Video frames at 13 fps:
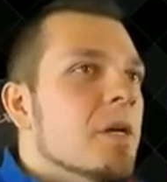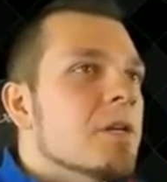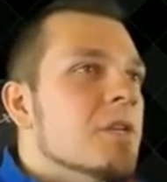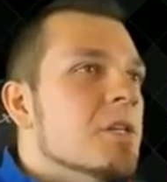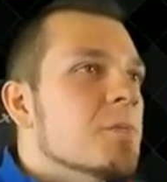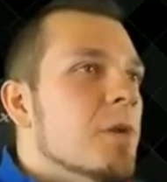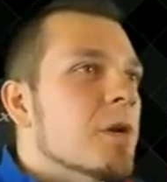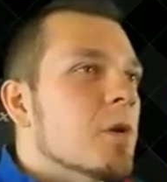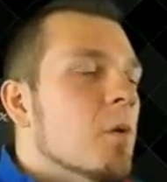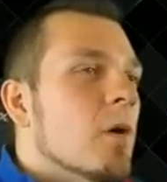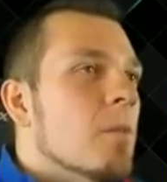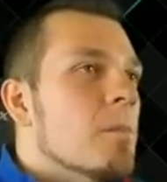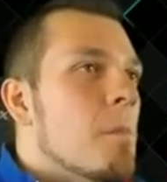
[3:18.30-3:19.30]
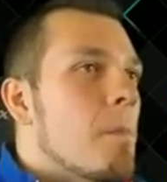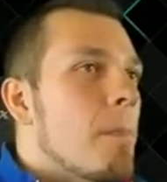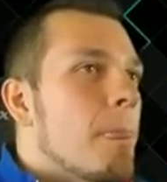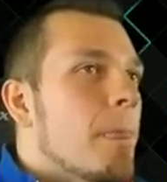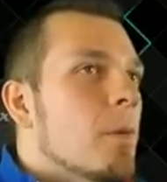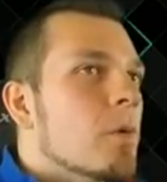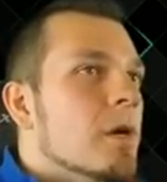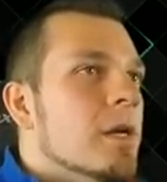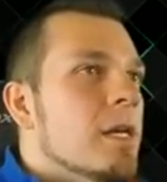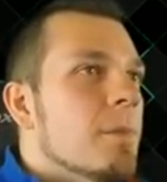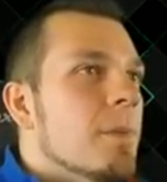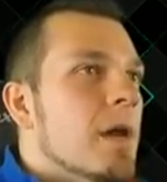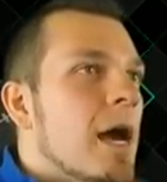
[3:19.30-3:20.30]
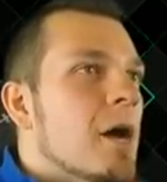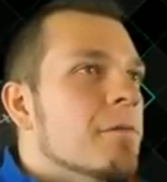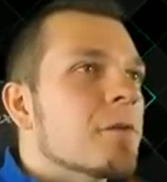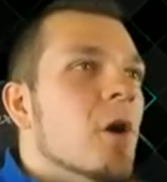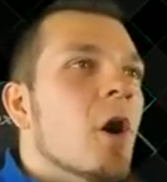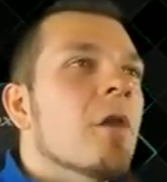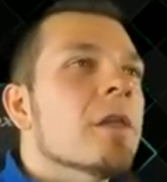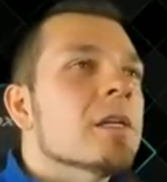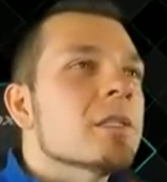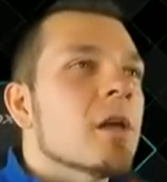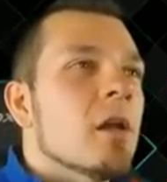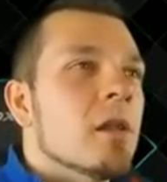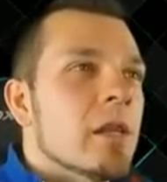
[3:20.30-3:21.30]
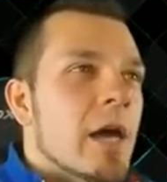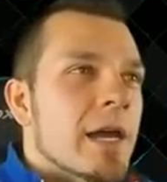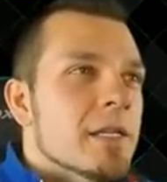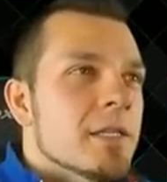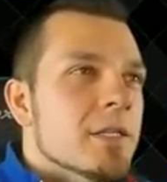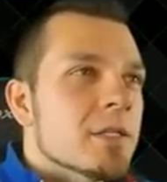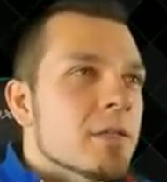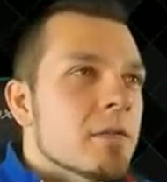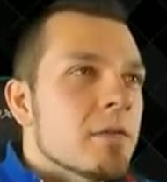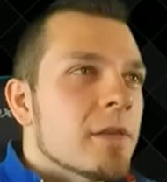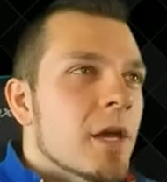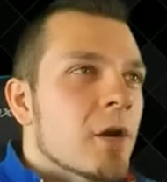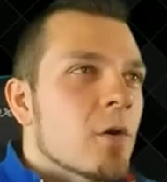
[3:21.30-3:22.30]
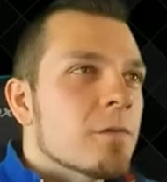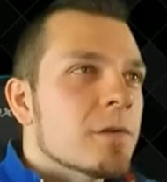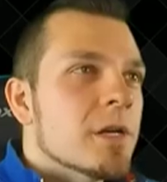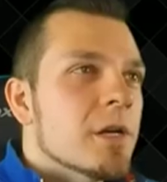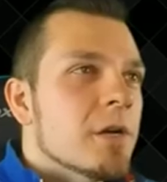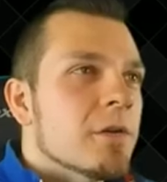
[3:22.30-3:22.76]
So that's pretty cool. We're going to keep an eye out for all these little lights that are over here.